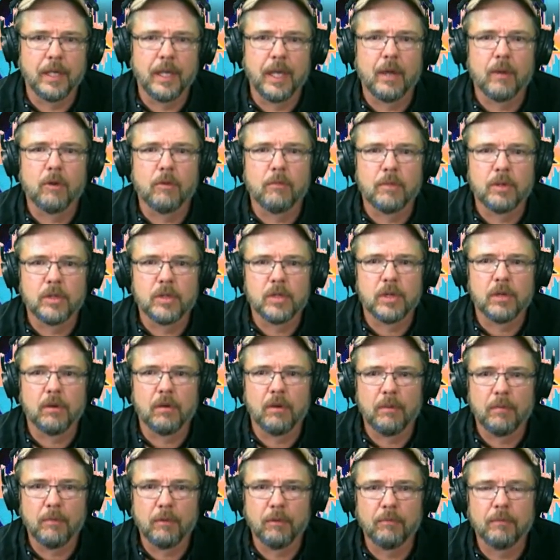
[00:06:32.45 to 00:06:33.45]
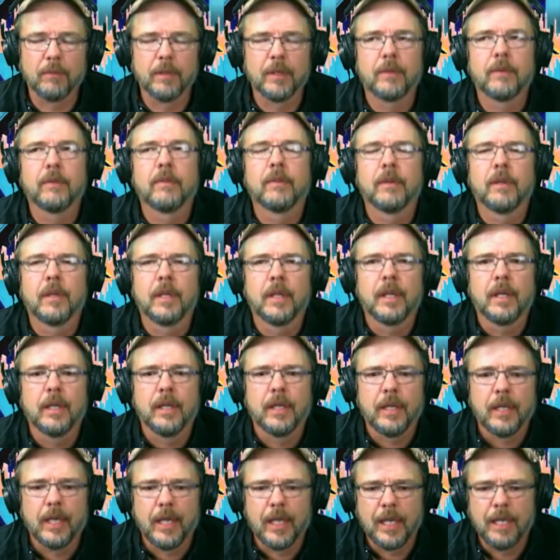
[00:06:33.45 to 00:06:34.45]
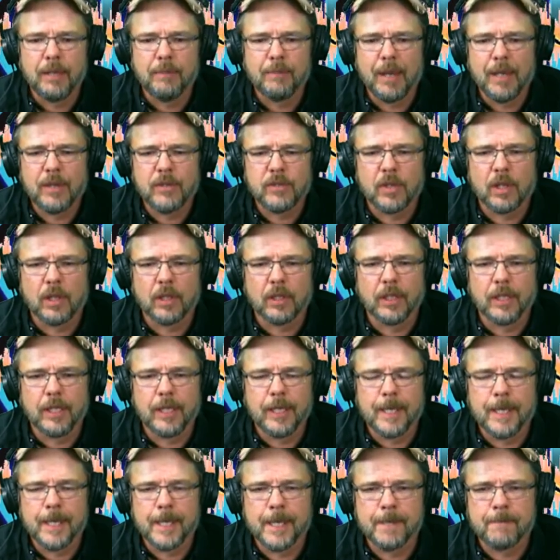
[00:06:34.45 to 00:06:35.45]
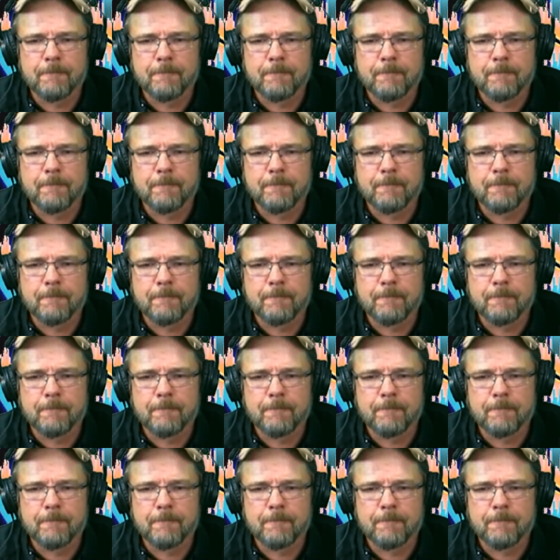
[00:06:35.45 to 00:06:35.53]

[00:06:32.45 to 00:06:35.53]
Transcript: counter-missionary movement, he basically